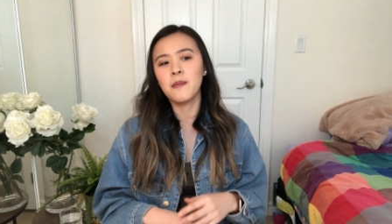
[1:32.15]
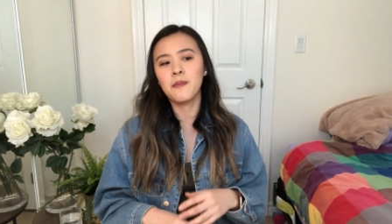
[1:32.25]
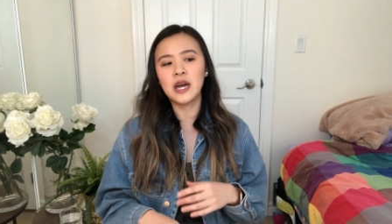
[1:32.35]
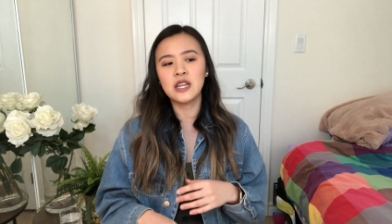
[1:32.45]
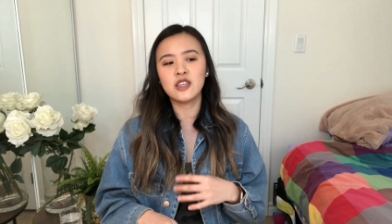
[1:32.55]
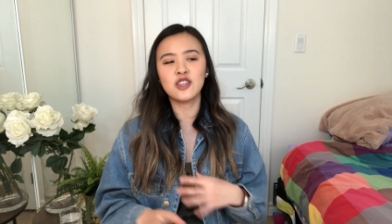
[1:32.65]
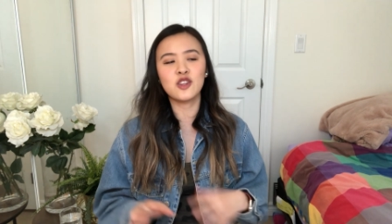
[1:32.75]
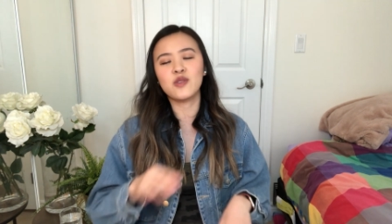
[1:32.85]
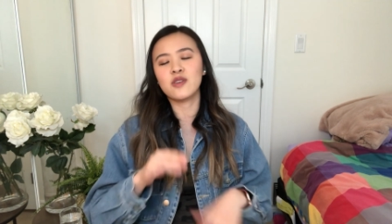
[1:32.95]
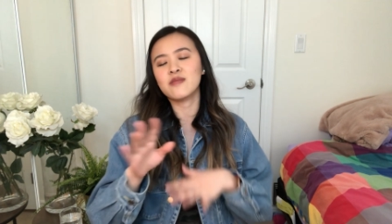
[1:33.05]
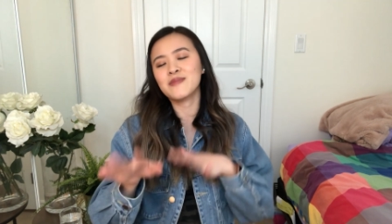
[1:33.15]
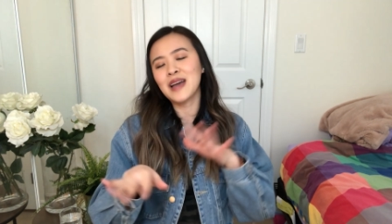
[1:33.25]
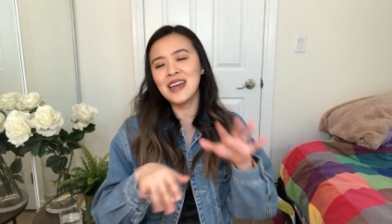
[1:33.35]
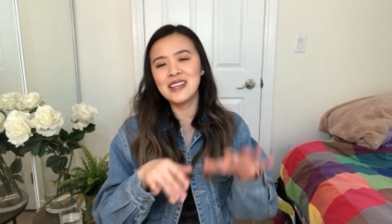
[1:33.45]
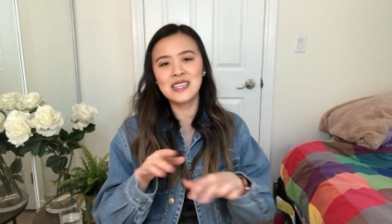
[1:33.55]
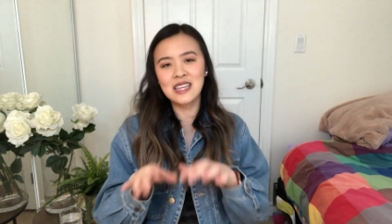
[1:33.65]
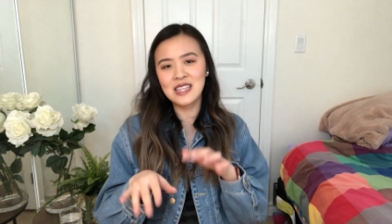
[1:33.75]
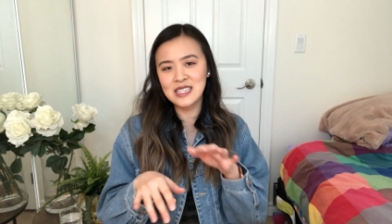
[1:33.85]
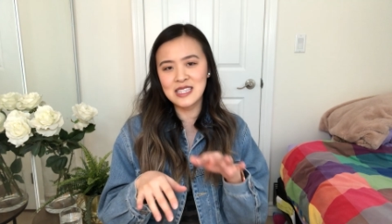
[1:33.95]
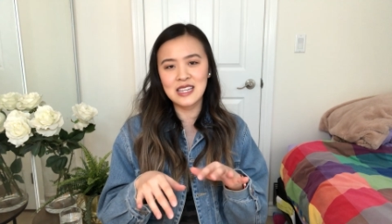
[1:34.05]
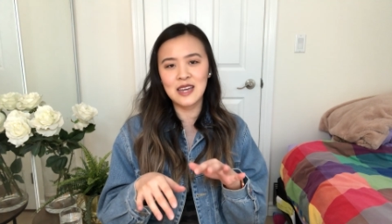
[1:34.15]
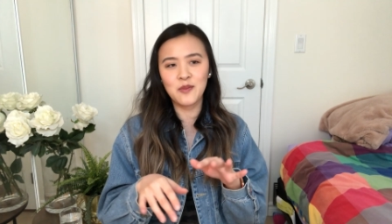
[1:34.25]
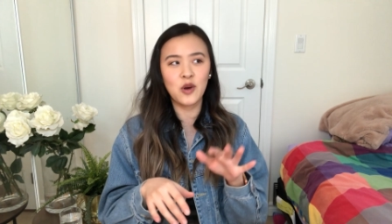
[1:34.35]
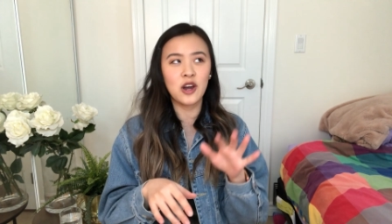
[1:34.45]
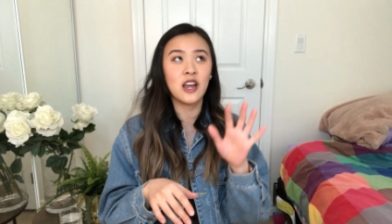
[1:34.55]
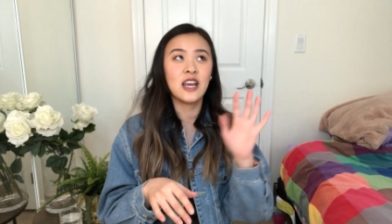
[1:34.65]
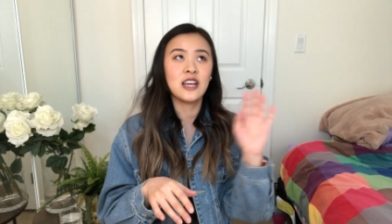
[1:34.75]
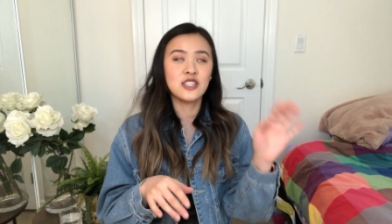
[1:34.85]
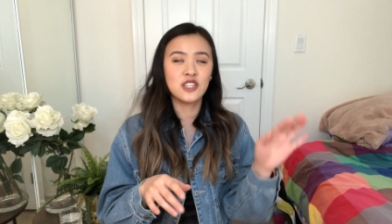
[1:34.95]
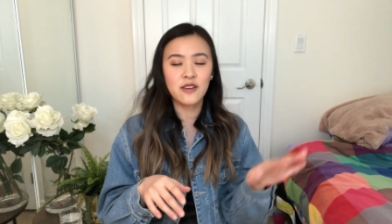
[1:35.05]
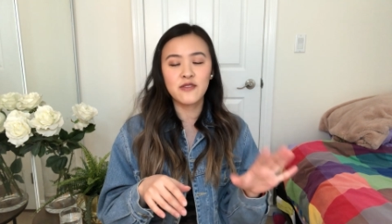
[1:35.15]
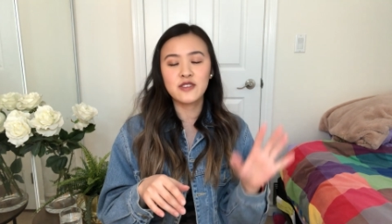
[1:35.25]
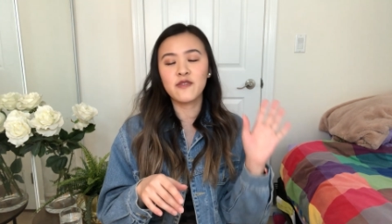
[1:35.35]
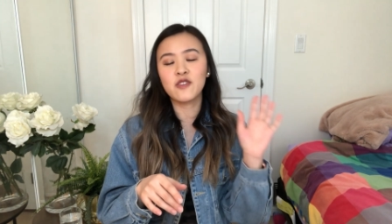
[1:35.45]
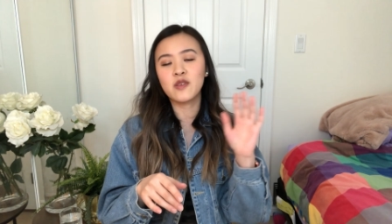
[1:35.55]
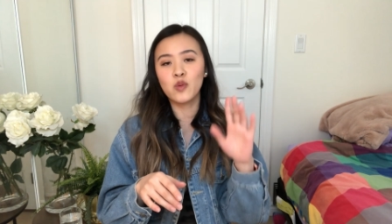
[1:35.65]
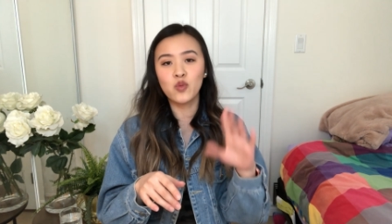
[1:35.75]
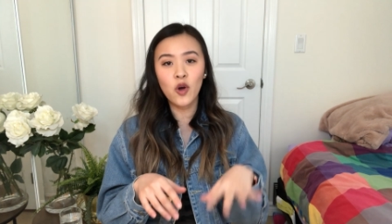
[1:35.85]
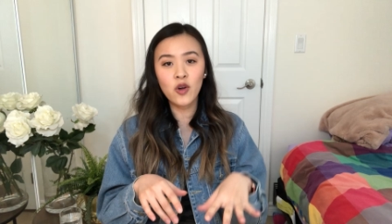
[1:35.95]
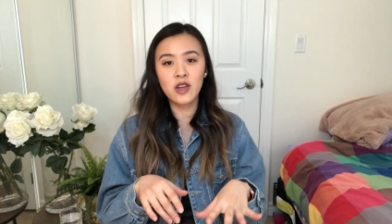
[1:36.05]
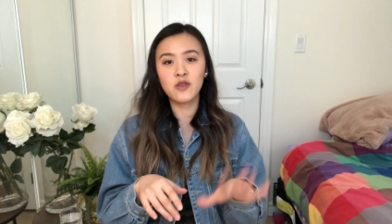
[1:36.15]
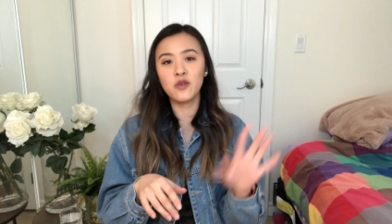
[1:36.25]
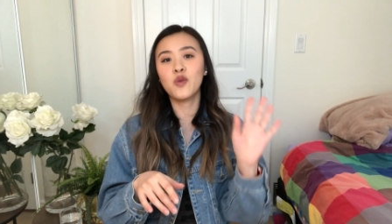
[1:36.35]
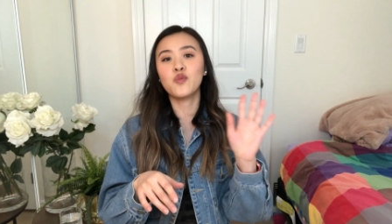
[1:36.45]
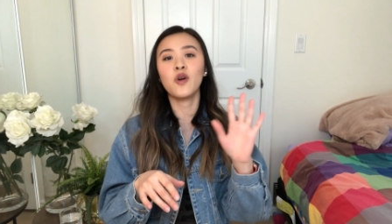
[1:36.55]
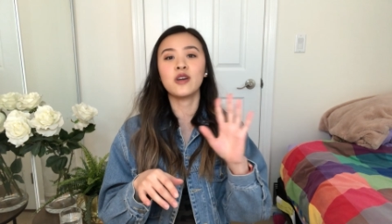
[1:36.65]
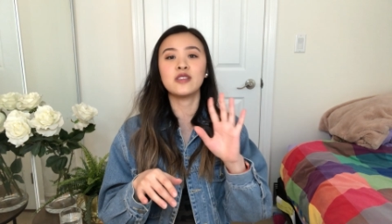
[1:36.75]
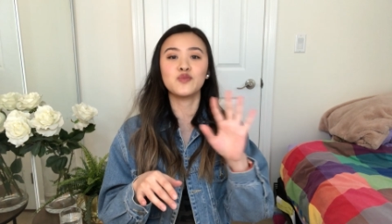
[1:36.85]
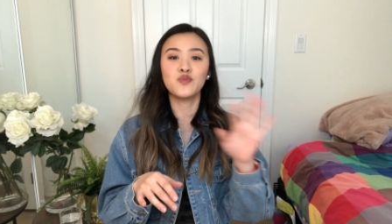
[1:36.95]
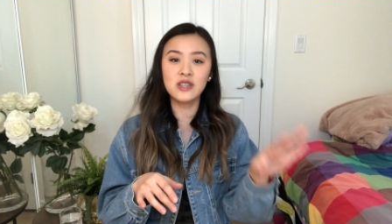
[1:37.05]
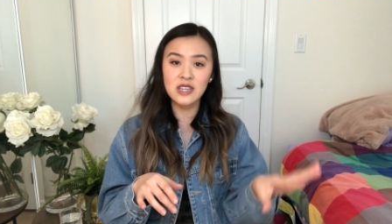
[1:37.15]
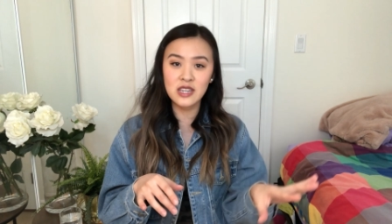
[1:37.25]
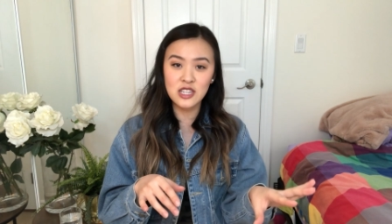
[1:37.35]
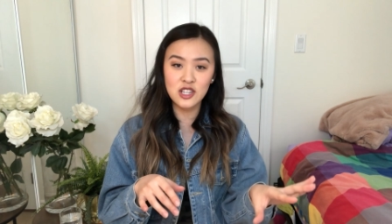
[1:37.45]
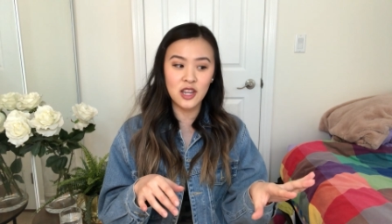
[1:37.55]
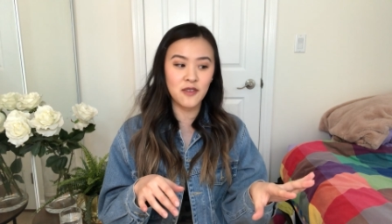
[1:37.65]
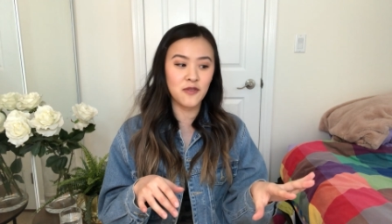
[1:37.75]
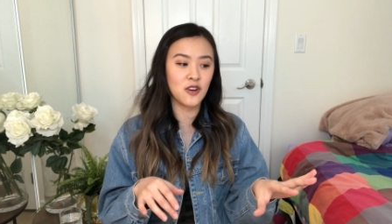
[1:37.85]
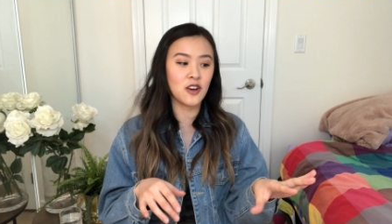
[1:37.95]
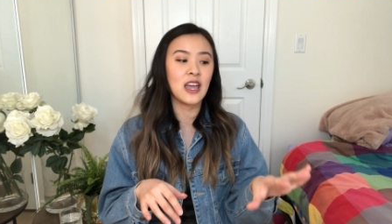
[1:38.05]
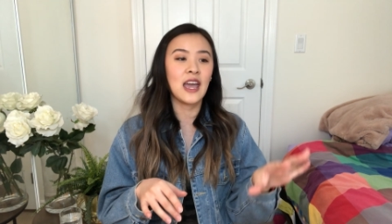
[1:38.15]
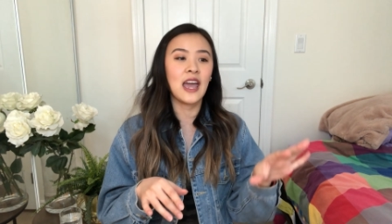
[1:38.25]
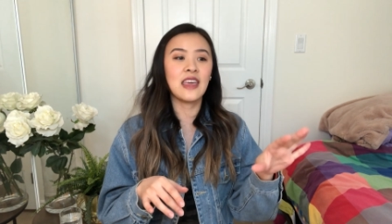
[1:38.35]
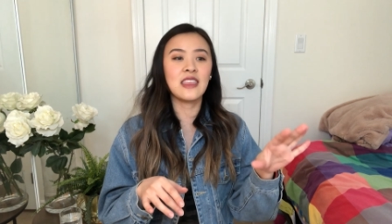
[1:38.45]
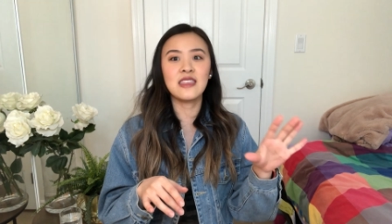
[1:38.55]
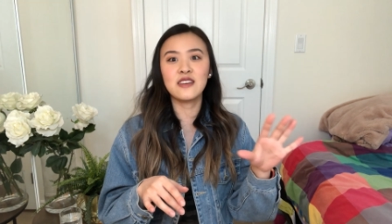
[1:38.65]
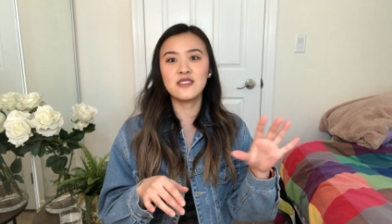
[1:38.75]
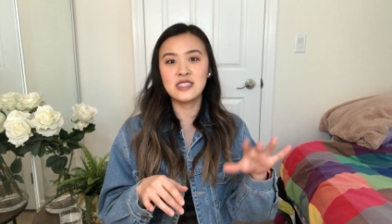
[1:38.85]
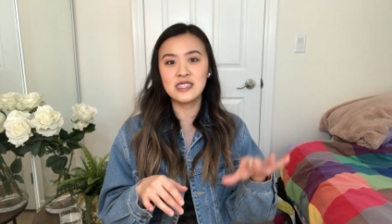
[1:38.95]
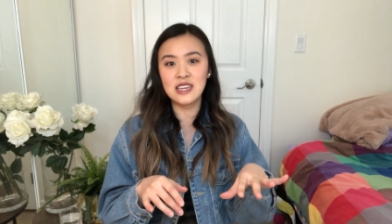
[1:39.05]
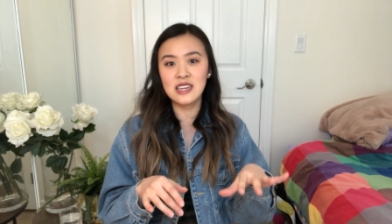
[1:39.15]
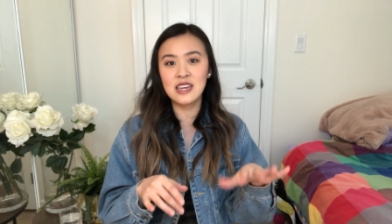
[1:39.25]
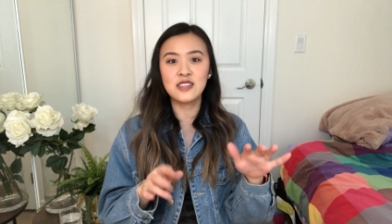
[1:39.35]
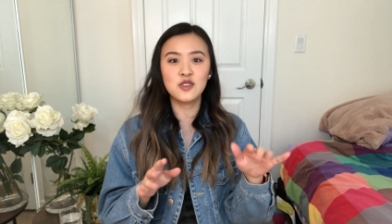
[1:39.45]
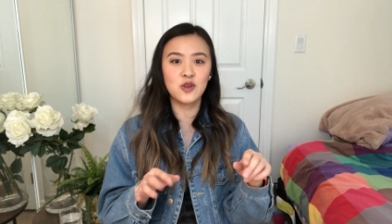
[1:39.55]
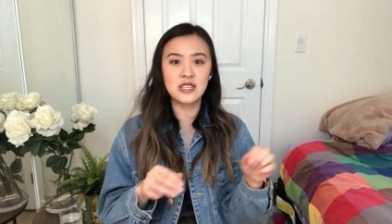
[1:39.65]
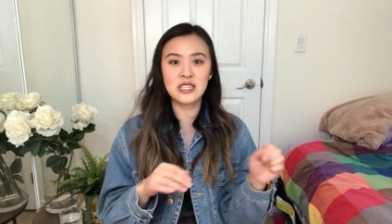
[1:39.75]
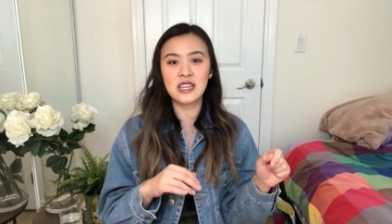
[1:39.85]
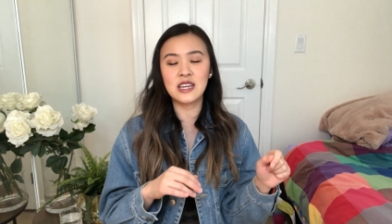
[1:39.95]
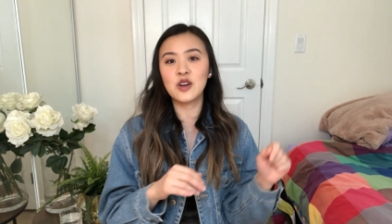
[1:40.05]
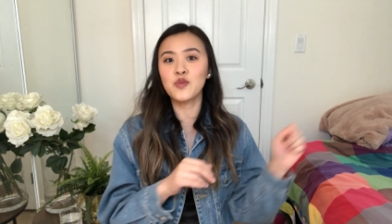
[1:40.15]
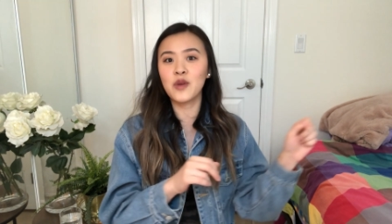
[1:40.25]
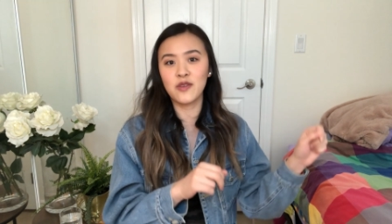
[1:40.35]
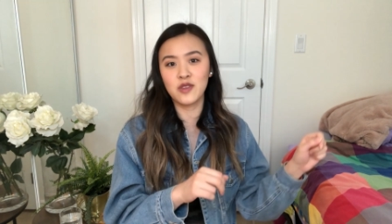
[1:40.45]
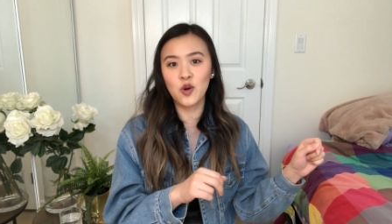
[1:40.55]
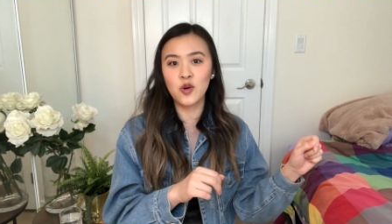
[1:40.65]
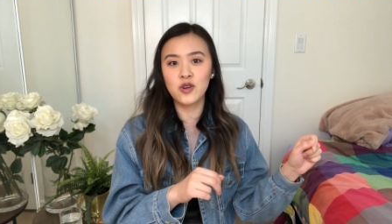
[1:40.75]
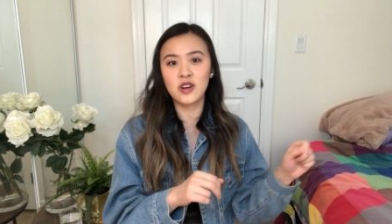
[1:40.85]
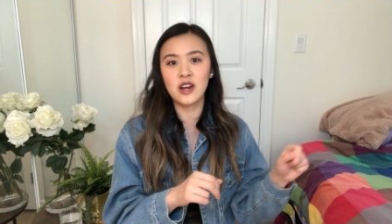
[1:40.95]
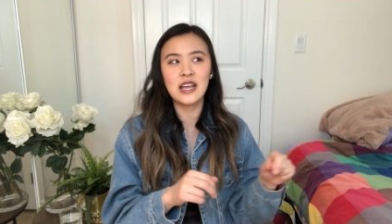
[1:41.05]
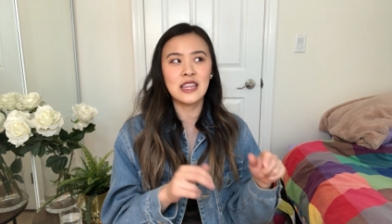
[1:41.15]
but they're kind of setting the scene up where Jennifer's flirting with Rogan, Rogan's really into Jennifer, and then there's Dee and Tori sitting around the corner